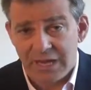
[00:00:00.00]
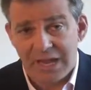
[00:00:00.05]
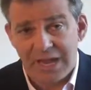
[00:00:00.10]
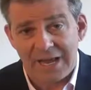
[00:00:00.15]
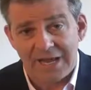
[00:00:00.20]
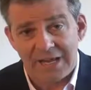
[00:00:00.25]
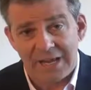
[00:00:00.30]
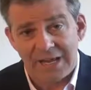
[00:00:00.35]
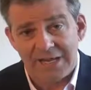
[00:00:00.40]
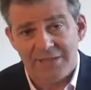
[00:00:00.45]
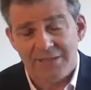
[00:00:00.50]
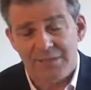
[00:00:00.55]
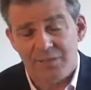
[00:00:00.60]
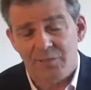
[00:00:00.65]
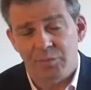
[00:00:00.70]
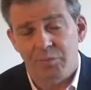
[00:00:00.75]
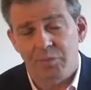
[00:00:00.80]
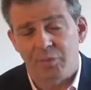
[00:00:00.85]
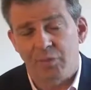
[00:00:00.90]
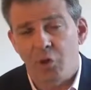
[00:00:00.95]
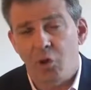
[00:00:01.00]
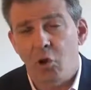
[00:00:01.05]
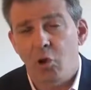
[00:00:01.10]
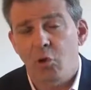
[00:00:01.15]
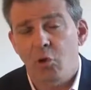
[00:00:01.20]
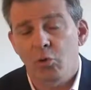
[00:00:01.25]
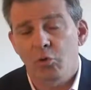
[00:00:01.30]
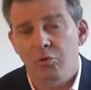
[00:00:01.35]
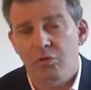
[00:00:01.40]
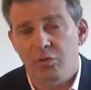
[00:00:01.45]
and ask them to put a
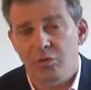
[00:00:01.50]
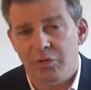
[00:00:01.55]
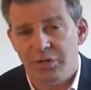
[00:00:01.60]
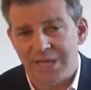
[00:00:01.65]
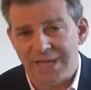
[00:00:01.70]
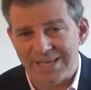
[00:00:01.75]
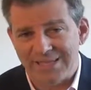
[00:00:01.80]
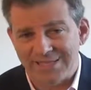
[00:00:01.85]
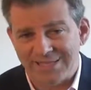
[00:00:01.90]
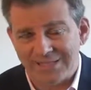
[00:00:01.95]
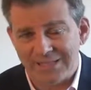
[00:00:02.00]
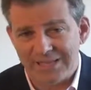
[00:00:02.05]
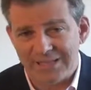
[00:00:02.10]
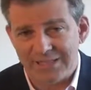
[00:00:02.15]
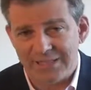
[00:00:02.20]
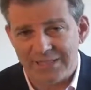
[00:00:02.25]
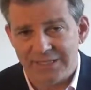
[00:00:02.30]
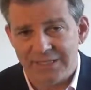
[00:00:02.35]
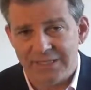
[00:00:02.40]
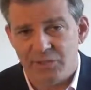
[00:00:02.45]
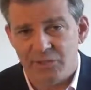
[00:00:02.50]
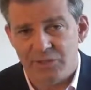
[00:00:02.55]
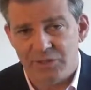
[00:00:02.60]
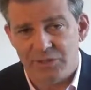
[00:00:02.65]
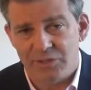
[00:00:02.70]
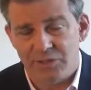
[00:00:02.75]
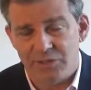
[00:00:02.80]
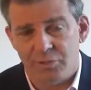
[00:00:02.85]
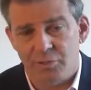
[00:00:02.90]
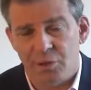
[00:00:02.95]
hold on S19,
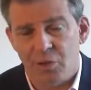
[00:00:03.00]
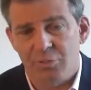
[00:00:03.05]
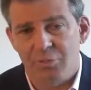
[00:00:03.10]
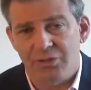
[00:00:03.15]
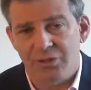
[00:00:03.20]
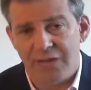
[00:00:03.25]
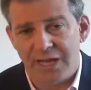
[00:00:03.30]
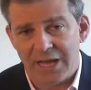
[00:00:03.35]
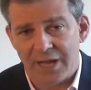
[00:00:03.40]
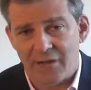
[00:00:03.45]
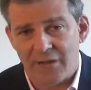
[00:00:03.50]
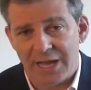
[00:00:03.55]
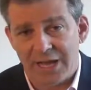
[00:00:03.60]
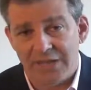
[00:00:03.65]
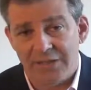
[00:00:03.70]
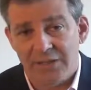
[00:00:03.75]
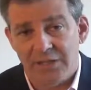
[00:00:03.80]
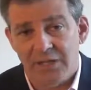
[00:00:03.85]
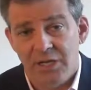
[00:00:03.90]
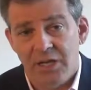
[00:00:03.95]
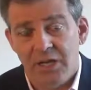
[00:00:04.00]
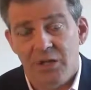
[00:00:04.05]
which is the Mobile Now Act,